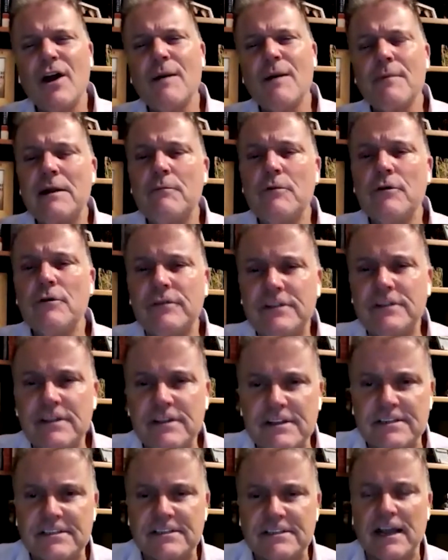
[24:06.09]
No, I'm going to move
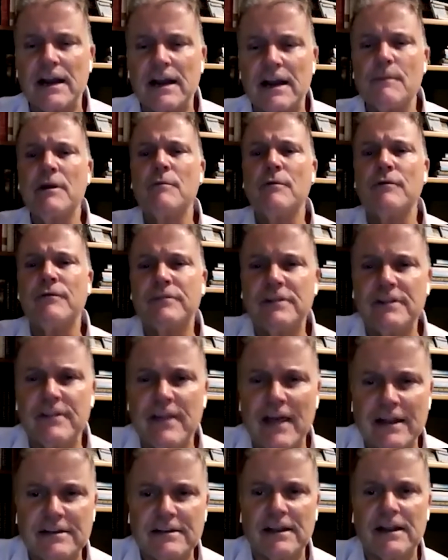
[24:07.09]
it to this date. I'm going to move
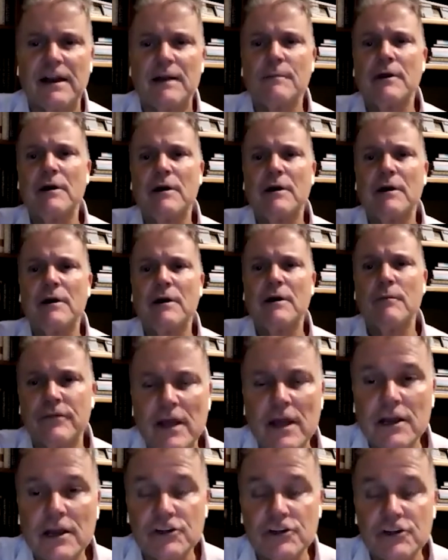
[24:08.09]
it to that date. I'm going to move
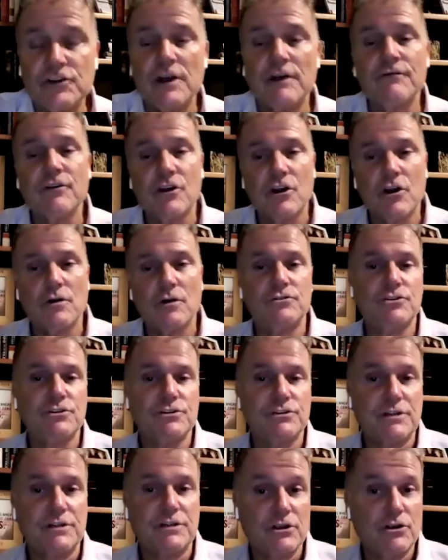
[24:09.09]
it because you have the
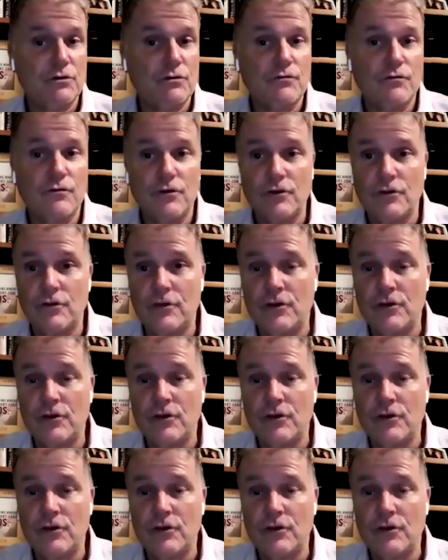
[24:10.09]
coaches that you've